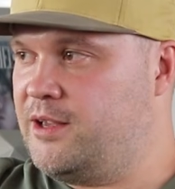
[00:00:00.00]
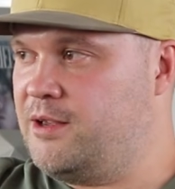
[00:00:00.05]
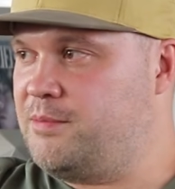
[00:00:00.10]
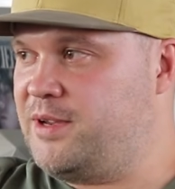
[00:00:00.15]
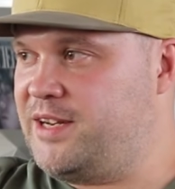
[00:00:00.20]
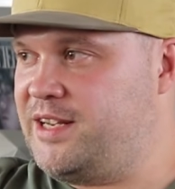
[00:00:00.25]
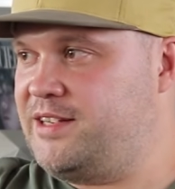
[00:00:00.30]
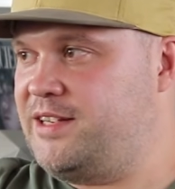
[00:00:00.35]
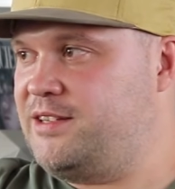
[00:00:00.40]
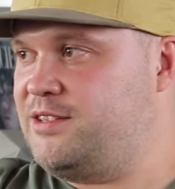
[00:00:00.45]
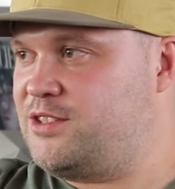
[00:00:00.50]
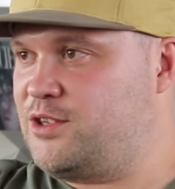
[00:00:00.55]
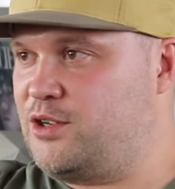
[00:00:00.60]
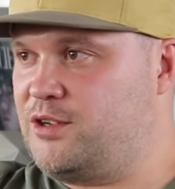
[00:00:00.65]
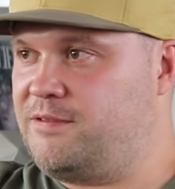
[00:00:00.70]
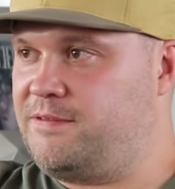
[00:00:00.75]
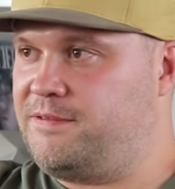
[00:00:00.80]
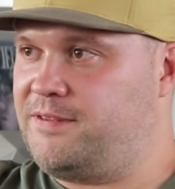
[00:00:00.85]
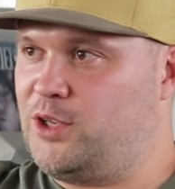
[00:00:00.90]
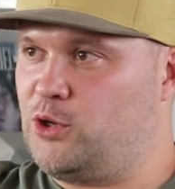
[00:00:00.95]
But it didn't sort
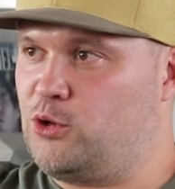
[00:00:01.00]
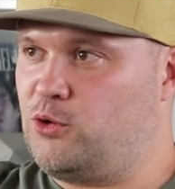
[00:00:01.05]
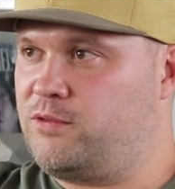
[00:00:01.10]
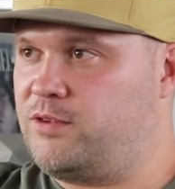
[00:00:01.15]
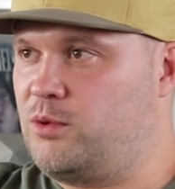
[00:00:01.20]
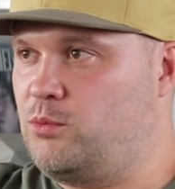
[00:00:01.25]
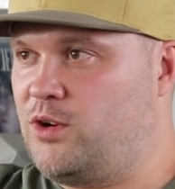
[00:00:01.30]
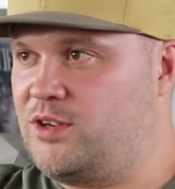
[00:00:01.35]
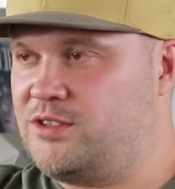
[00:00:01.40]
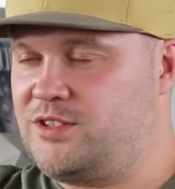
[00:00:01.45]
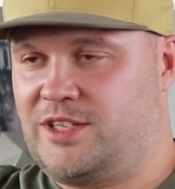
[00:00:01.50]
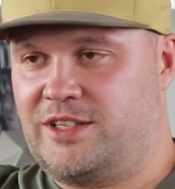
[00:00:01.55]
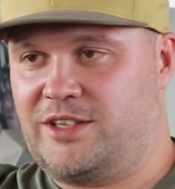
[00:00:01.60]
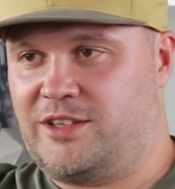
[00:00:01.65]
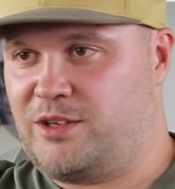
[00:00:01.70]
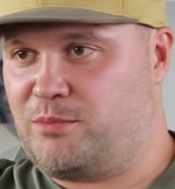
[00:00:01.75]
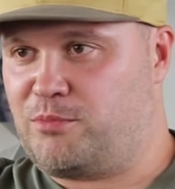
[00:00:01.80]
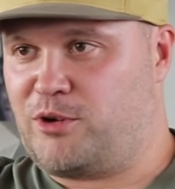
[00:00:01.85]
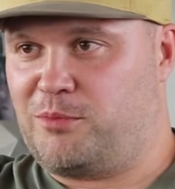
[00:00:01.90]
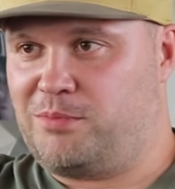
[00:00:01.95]
of flow from one to the
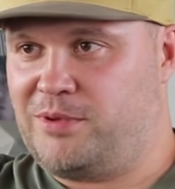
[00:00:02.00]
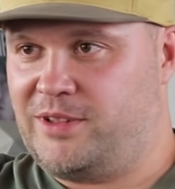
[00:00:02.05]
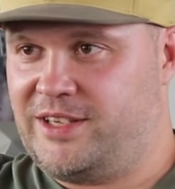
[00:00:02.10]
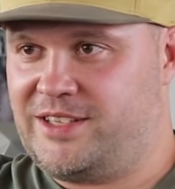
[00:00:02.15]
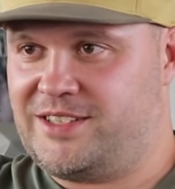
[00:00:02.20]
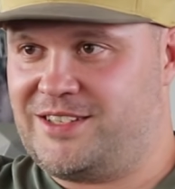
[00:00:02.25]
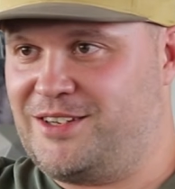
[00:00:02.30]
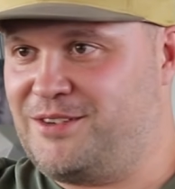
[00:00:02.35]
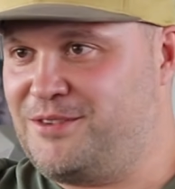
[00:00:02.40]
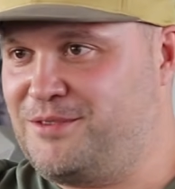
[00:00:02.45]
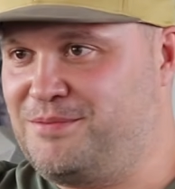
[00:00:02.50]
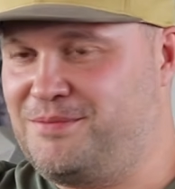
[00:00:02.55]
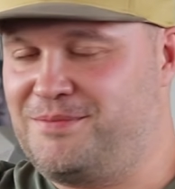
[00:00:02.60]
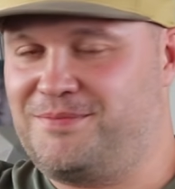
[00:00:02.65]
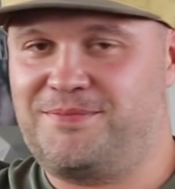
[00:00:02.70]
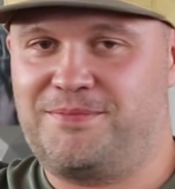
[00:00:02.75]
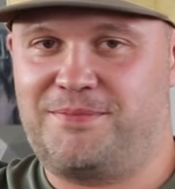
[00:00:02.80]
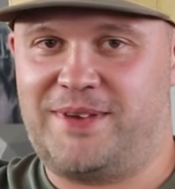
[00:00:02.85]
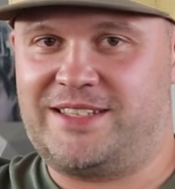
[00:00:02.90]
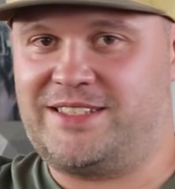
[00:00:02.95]
other properly, so
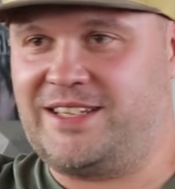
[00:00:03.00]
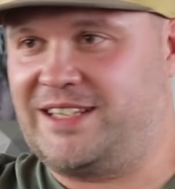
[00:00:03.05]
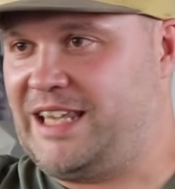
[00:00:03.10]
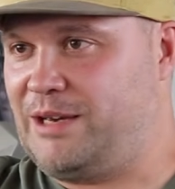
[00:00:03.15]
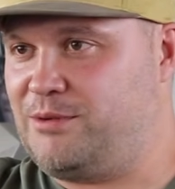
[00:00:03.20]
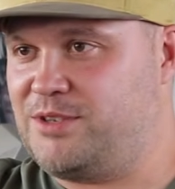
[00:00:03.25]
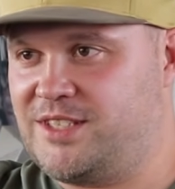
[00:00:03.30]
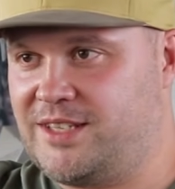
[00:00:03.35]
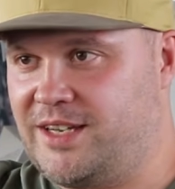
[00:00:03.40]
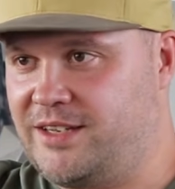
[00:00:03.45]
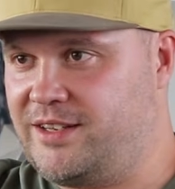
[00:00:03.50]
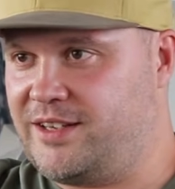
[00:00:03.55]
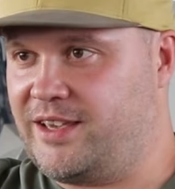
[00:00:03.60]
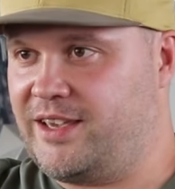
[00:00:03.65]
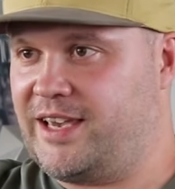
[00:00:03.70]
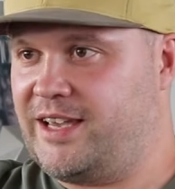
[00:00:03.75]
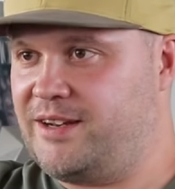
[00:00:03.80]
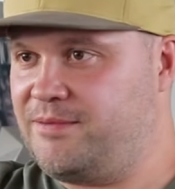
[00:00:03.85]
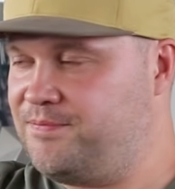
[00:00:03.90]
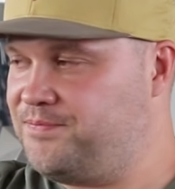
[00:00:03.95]
basically I was starting
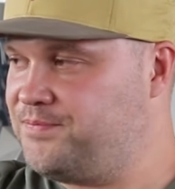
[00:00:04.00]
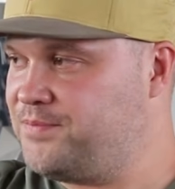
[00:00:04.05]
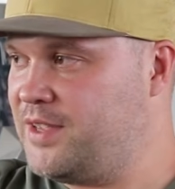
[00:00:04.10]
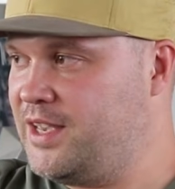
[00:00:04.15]
again.